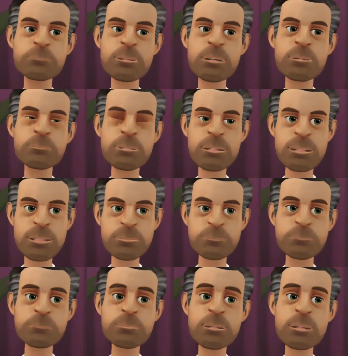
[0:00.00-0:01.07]
the fucking doors
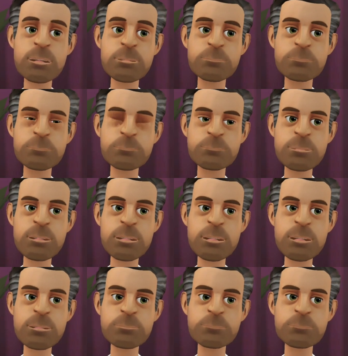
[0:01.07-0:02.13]
every time I went through the
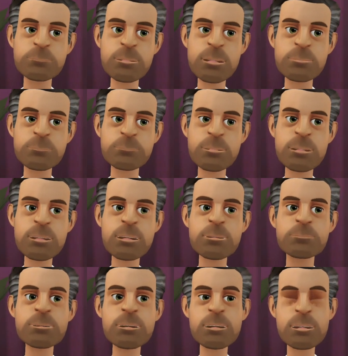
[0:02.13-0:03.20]
goddamn black neighborhood. All that
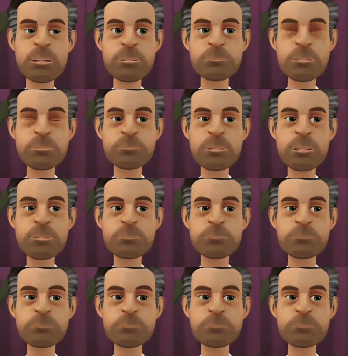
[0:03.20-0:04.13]
shit was taught to us.